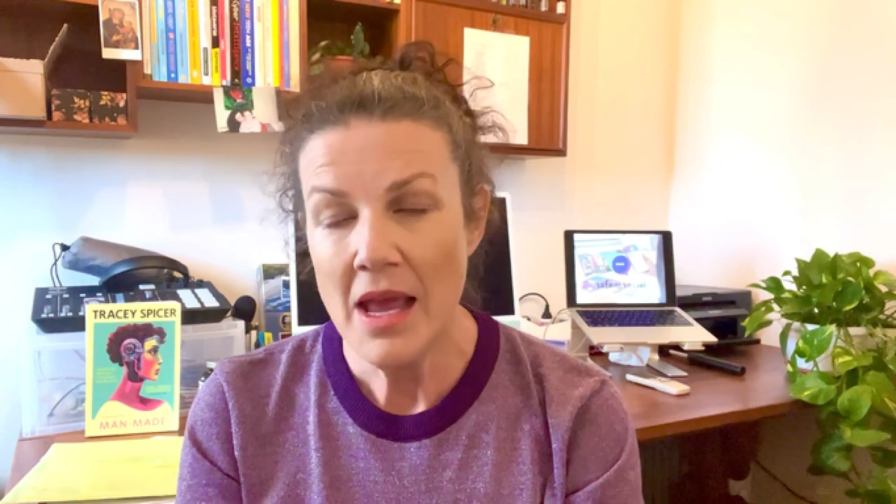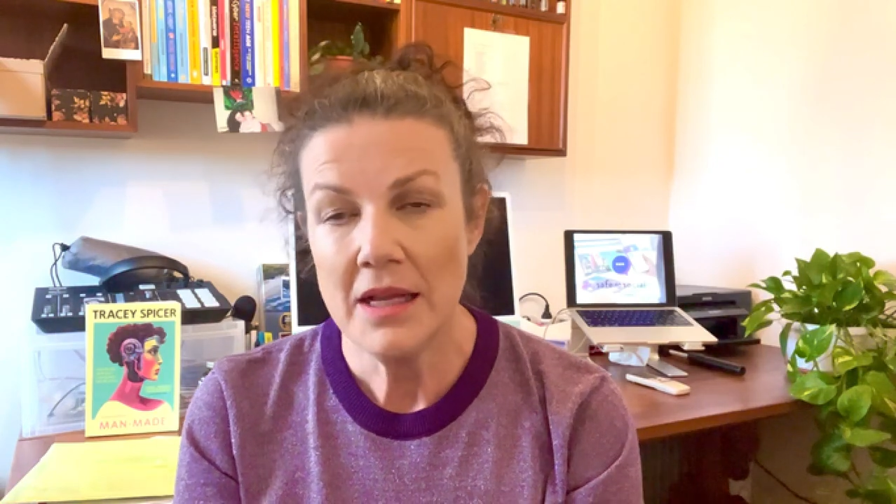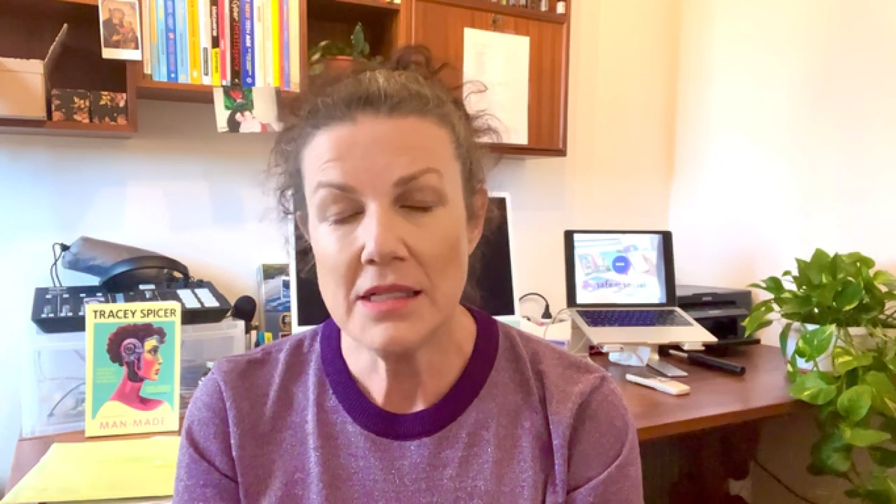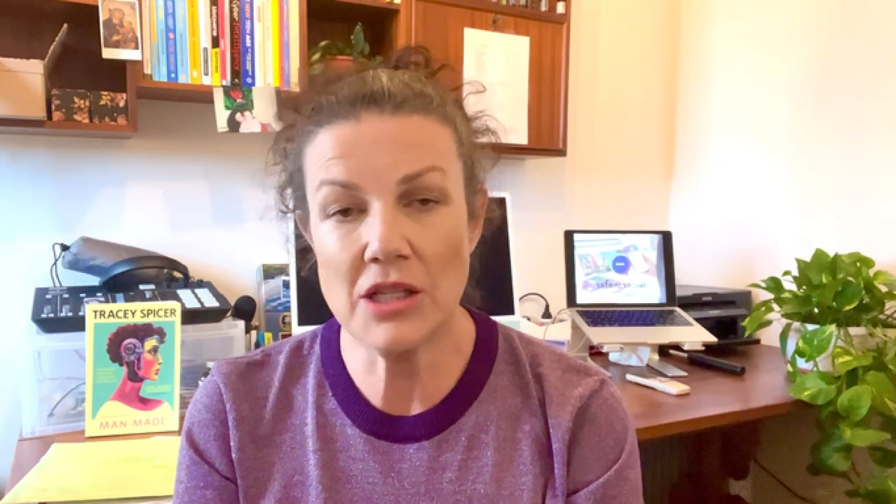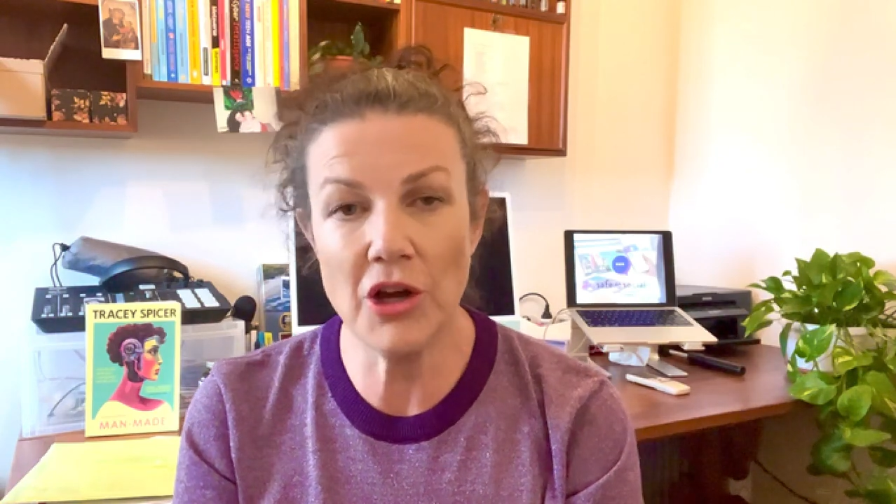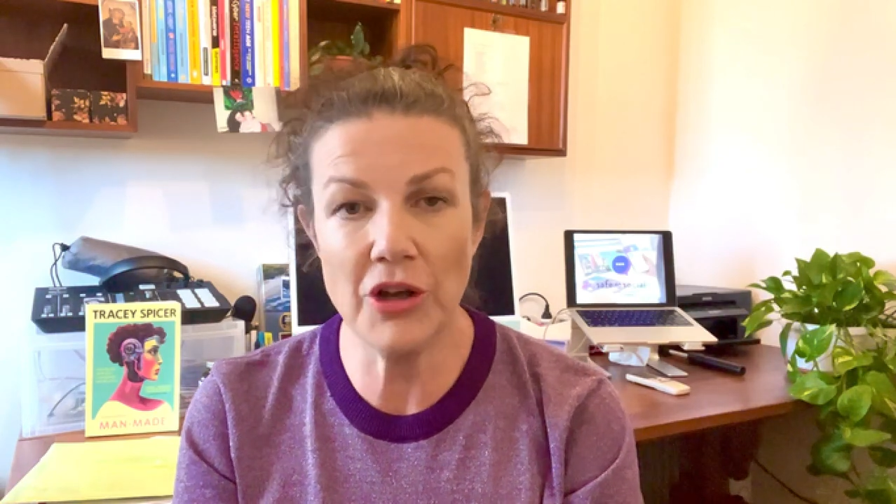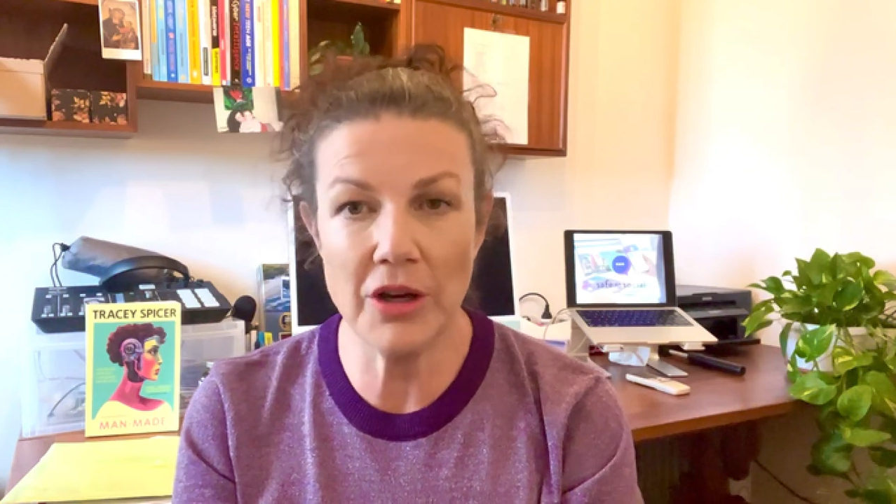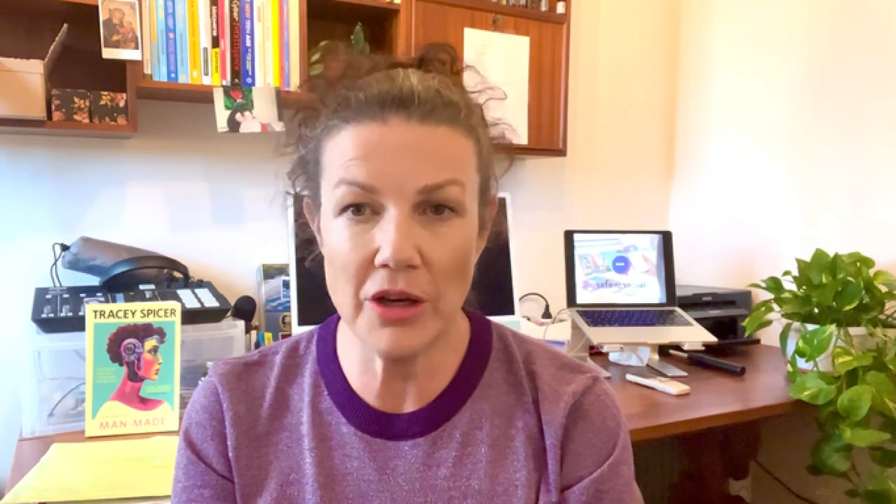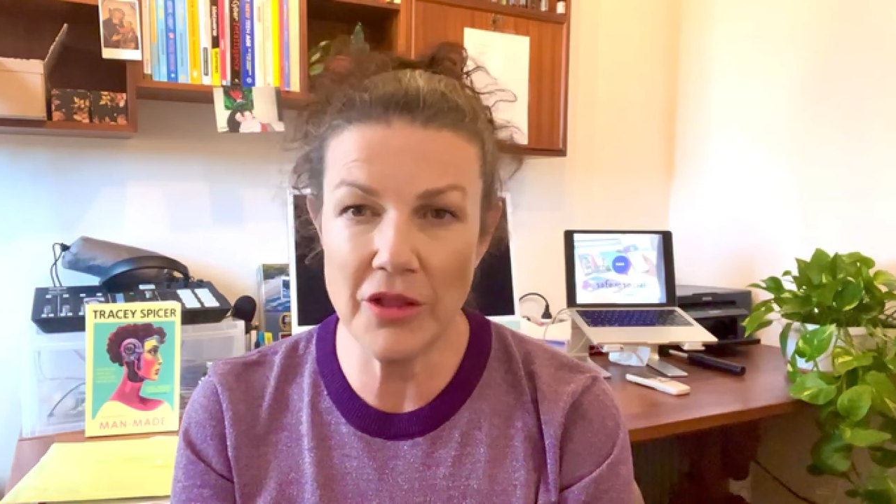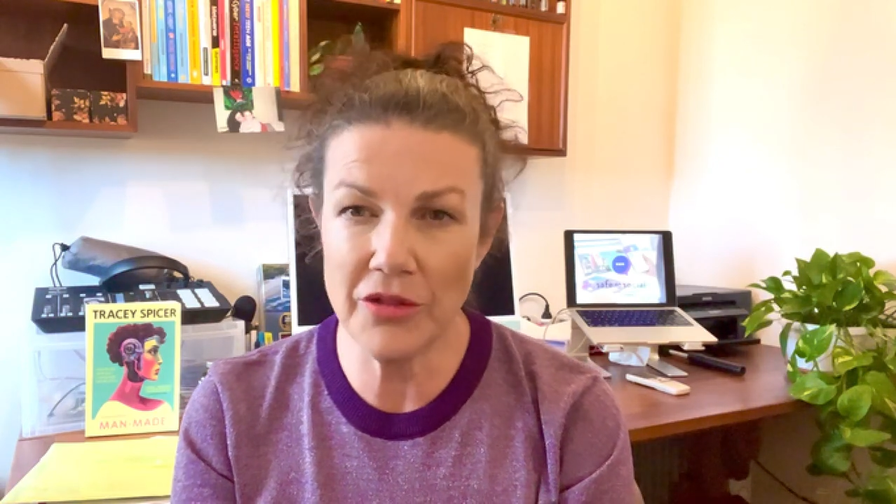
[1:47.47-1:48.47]
So
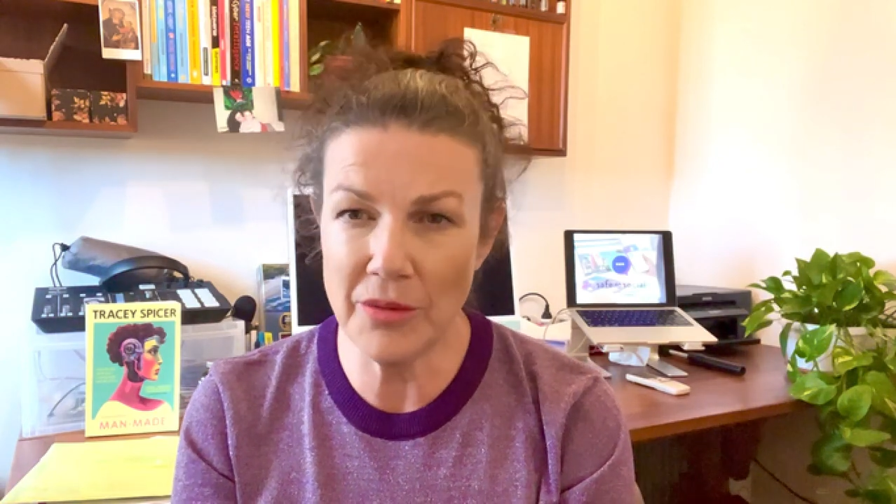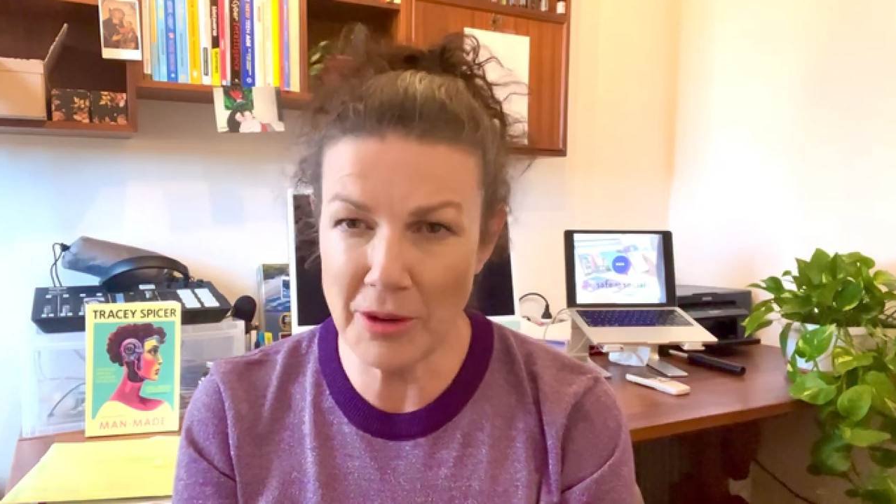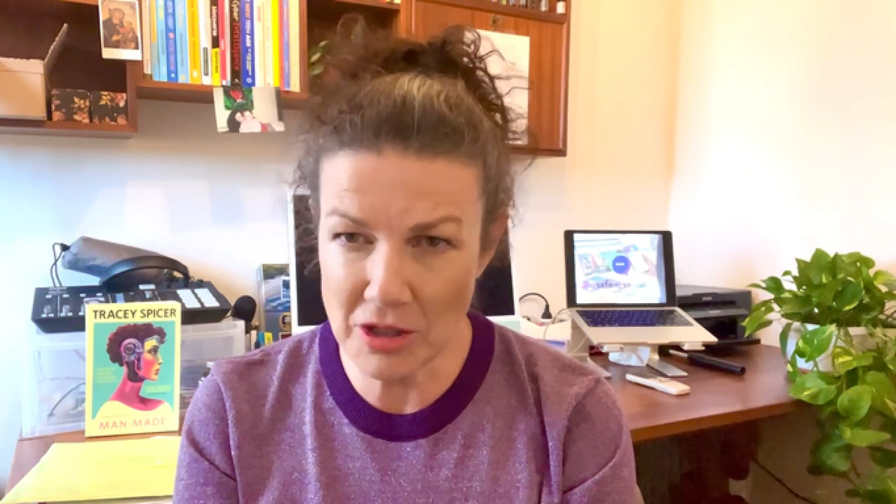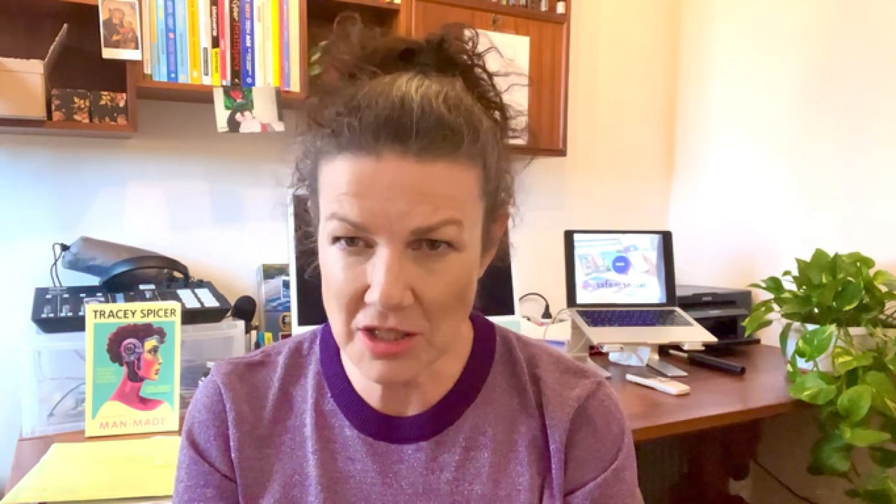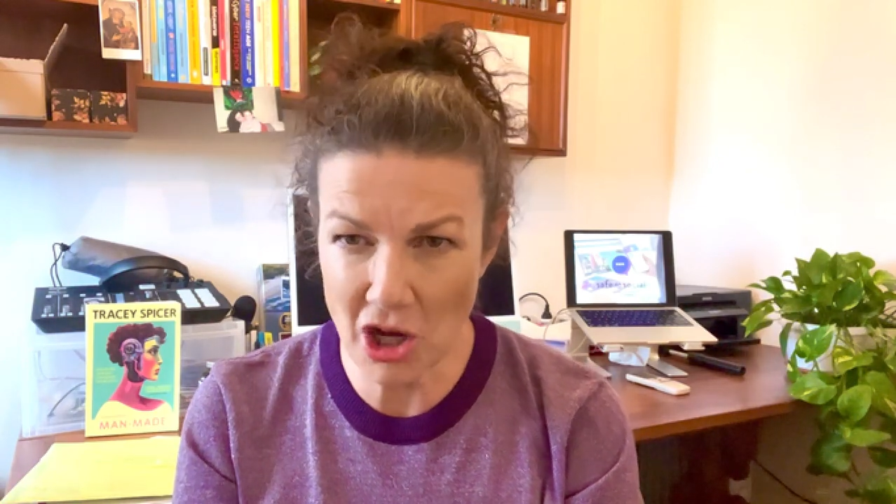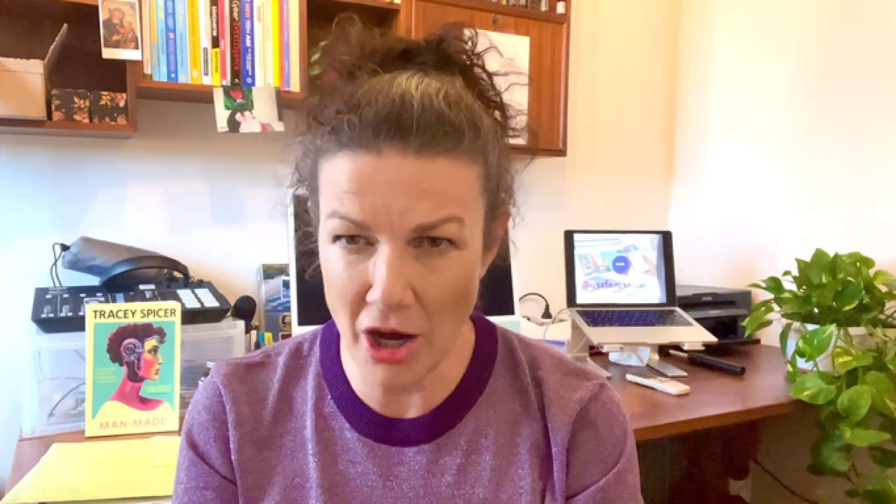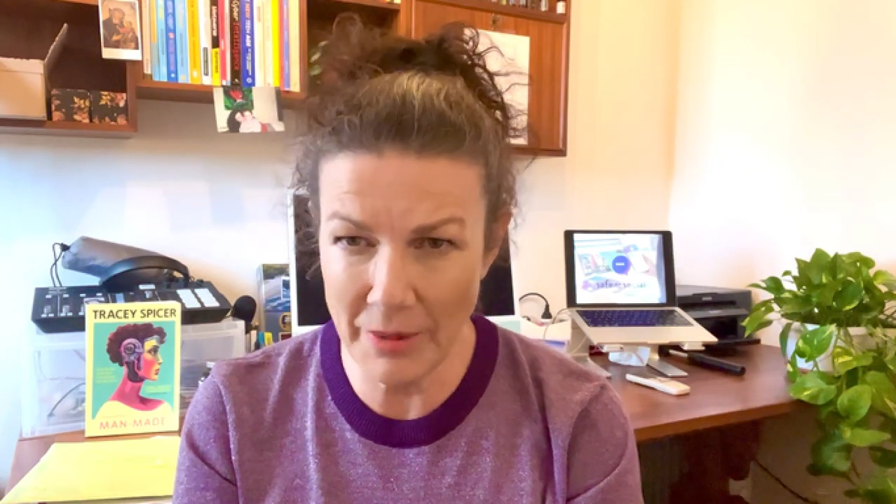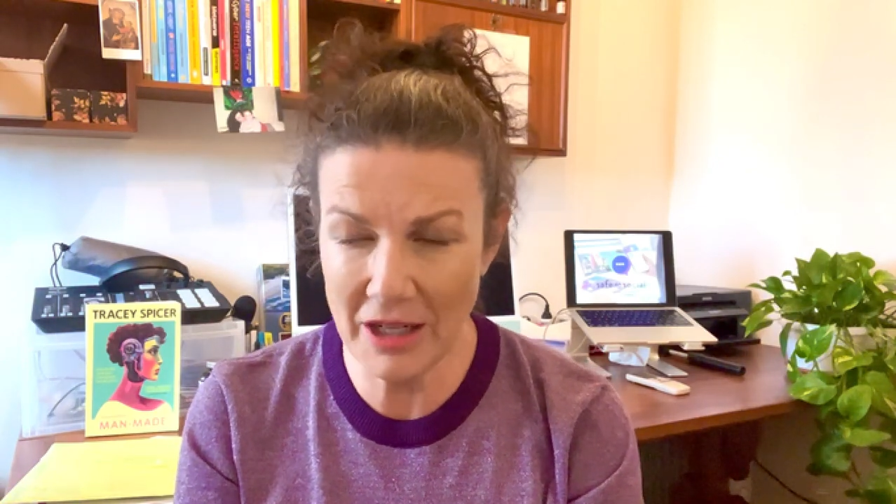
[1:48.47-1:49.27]
the most common,